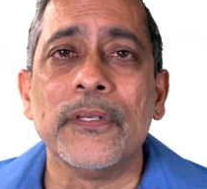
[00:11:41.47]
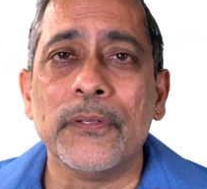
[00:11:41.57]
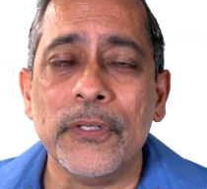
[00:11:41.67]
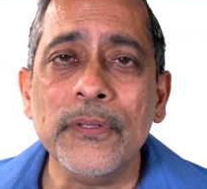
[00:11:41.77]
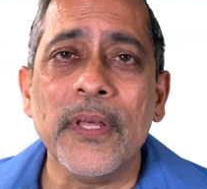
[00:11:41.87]

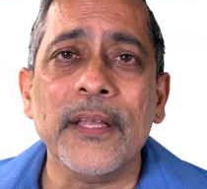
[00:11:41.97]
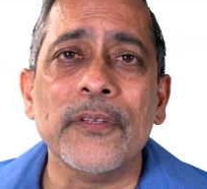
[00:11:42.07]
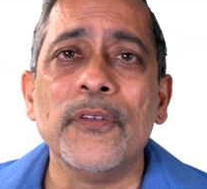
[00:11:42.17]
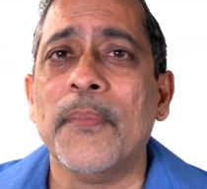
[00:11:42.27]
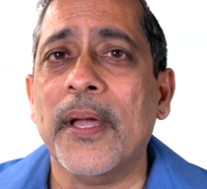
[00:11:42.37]
To do
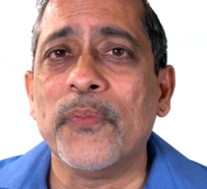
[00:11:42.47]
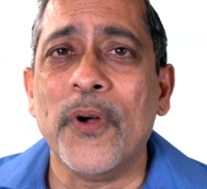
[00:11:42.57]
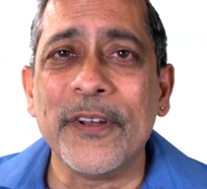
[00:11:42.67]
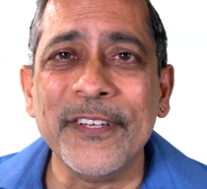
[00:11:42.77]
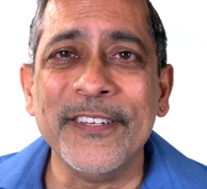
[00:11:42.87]
that, you might
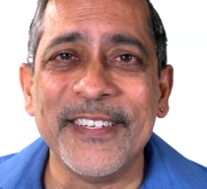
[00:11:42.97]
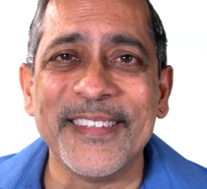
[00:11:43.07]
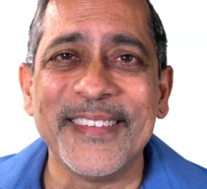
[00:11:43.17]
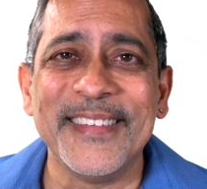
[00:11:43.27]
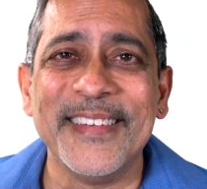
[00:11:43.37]
want to
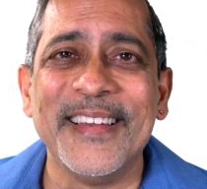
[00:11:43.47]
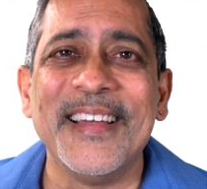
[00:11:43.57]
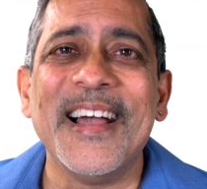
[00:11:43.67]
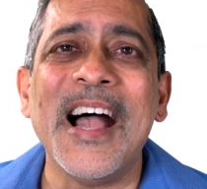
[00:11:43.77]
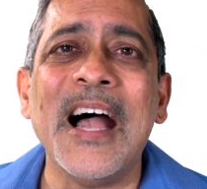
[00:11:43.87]
learn
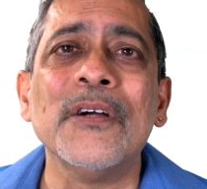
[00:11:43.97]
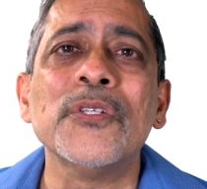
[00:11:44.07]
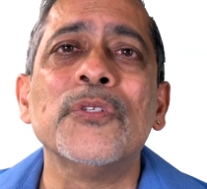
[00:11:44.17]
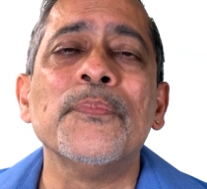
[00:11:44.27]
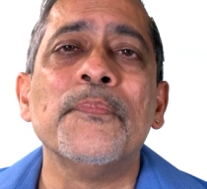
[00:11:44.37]
how
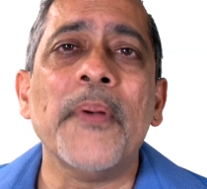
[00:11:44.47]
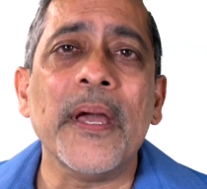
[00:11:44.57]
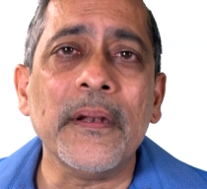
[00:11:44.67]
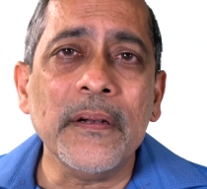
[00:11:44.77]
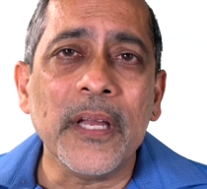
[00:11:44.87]
to
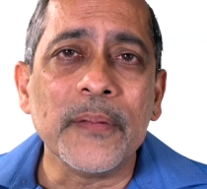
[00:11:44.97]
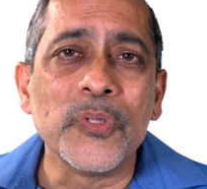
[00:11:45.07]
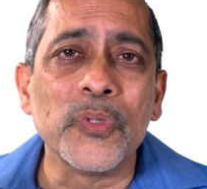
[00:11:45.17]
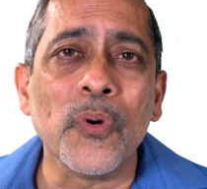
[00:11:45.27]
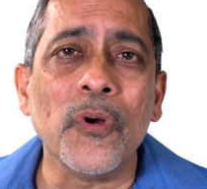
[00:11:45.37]
better
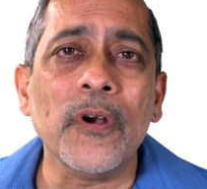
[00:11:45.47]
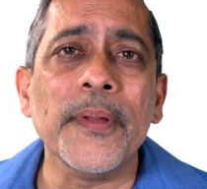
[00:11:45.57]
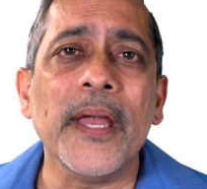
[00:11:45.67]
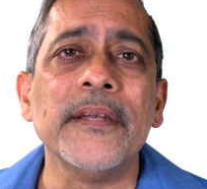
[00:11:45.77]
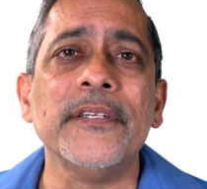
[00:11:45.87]

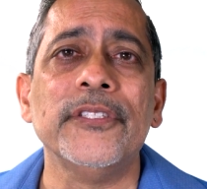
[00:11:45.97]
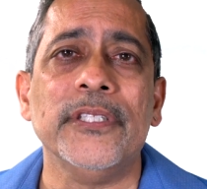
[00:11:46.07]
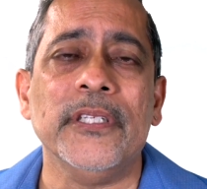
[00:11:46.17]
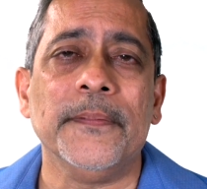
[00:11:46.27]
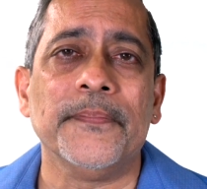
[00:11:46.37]
absorb
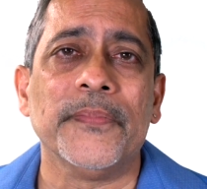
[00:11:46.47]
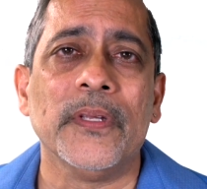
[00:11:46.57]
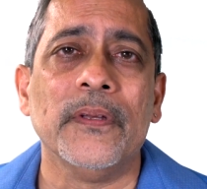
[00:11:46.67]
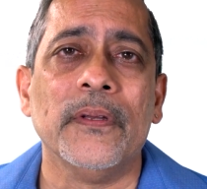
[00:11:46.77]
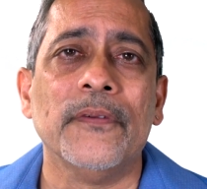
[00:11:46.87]
energy
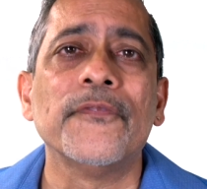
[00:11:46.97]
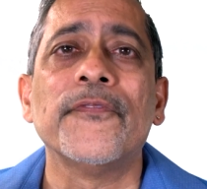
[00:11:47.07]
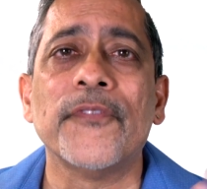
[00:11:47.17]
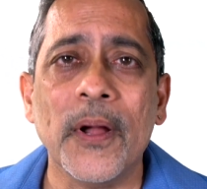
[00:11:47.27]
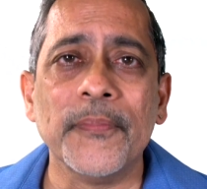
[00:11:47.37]

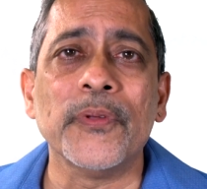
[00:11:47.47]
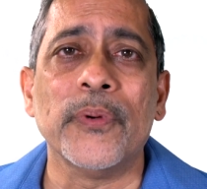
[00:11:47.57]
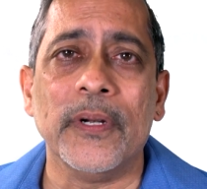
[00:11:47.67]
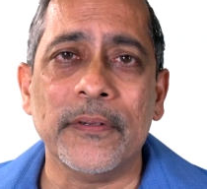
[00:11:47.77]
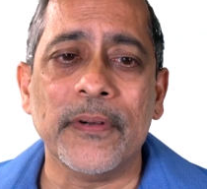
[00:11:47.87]
from the
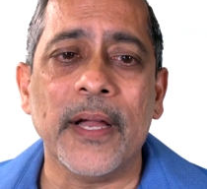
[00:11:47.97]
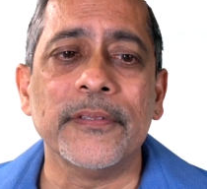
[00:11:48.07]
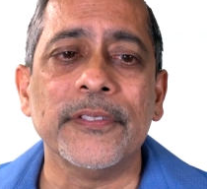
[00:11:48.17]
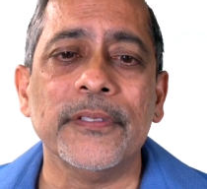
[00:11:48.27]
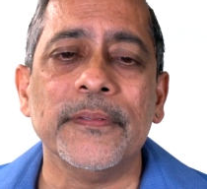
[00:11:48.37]
world
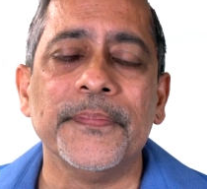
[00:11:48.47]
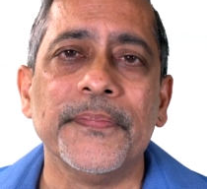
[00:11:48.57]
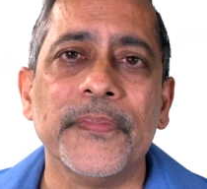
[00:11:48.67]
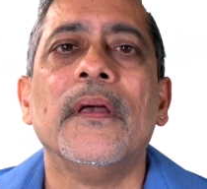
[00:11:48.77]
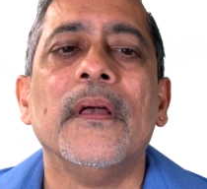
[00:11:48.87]
around you.
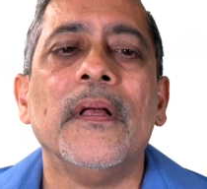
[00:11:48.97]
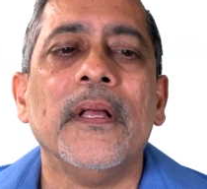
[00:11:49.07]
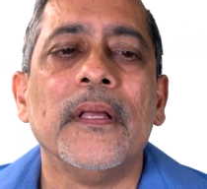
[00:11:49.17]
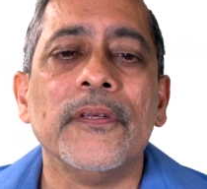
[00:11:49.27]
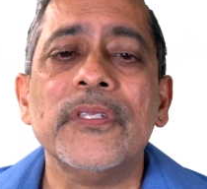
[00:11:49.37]

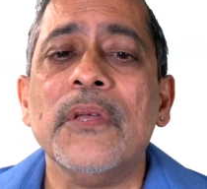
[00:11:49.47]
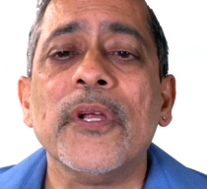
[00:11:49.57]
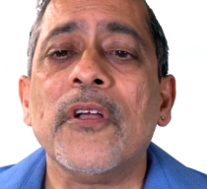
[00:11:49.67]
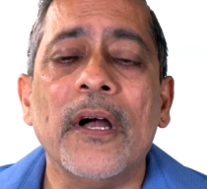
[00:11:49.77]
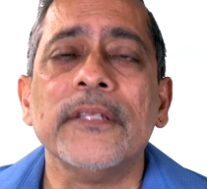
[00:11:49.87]
You see,
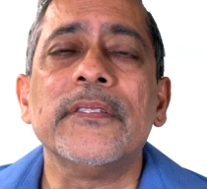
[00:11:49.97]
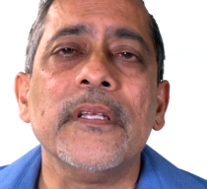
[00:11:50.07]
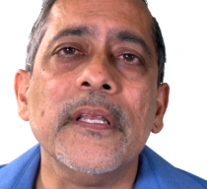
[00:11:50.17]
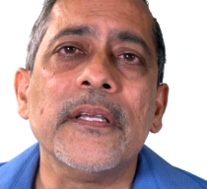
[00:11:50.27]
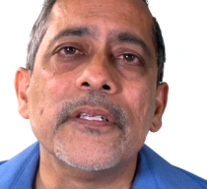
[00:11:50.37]
we're
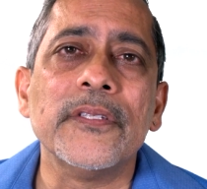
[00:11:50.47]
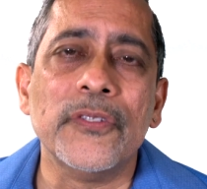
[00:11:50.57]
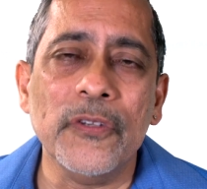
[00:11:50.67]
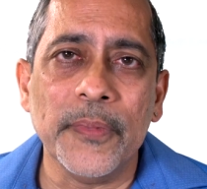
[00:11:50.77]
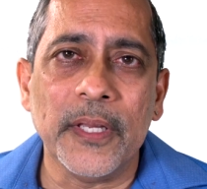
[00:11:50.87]
constantly
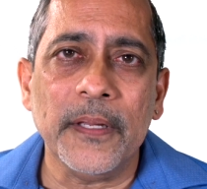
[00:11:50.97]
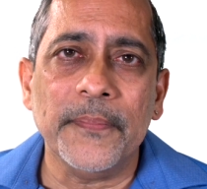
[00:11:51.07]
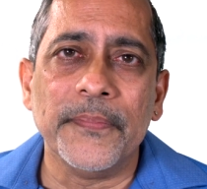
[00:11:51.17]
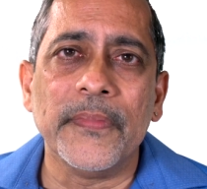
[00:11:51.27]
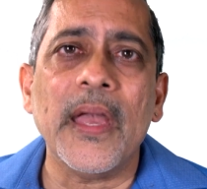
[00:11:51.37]
consuming
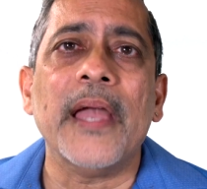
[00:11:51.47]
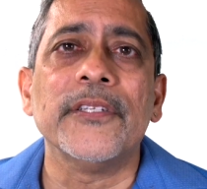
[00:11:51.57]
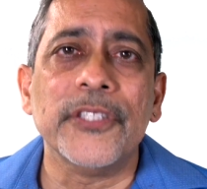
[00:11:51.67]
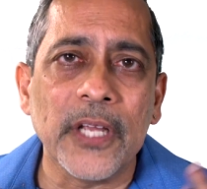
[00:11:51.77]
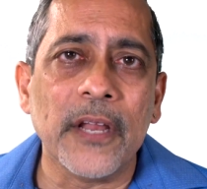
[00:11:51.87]

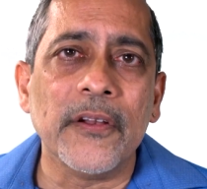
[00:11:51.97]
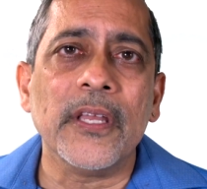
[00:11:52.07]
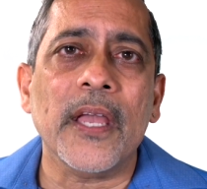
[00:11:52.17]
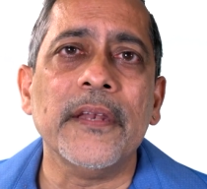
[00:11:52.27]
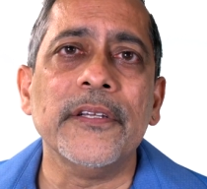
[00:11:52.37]
and
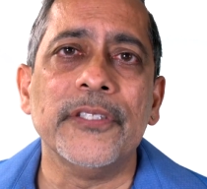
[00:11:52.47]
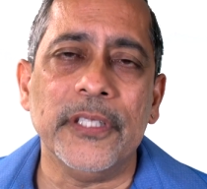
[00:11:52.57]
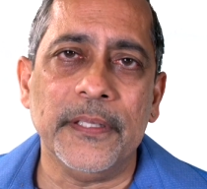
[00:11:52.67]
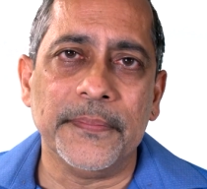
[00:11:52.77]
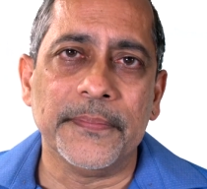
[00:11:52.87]
sharing
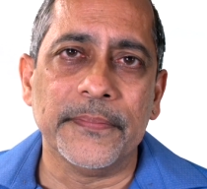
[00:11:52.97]
energy.